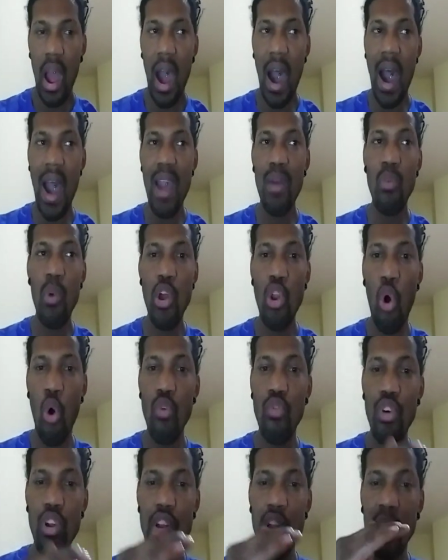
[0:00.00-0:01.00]
I went
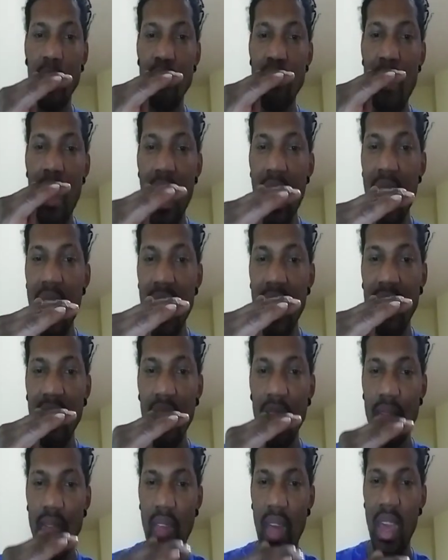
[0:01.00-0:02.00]
over the main
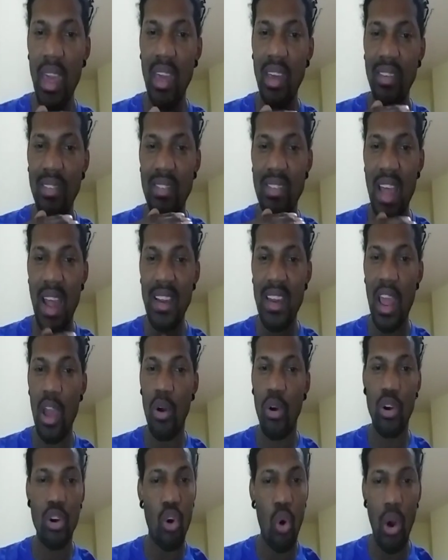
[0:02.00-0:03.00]
things that they
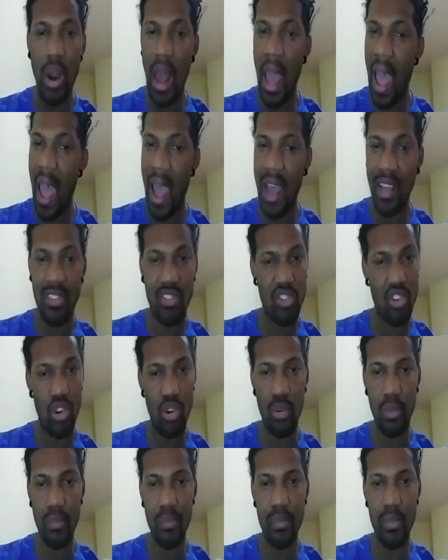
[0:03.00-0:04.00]
were going to ask
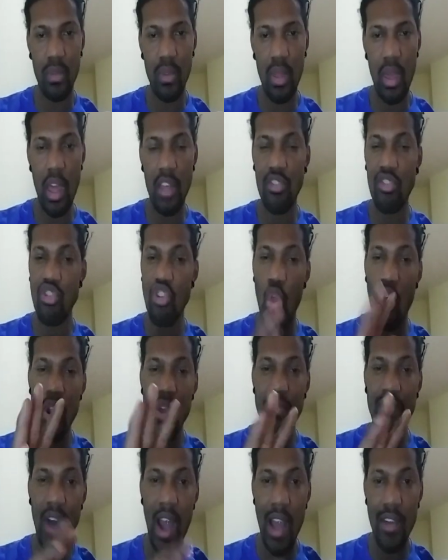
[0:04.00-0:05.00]
you. It's
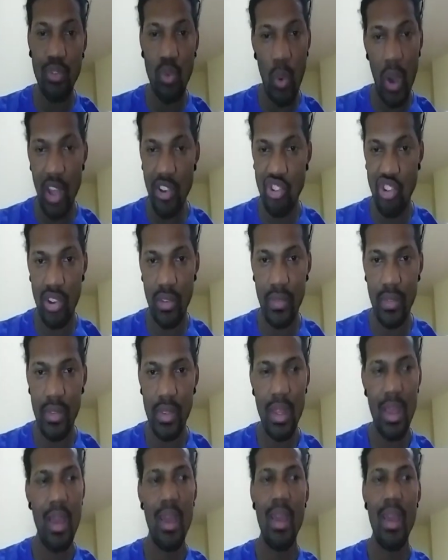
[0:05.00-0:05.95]
35 questions.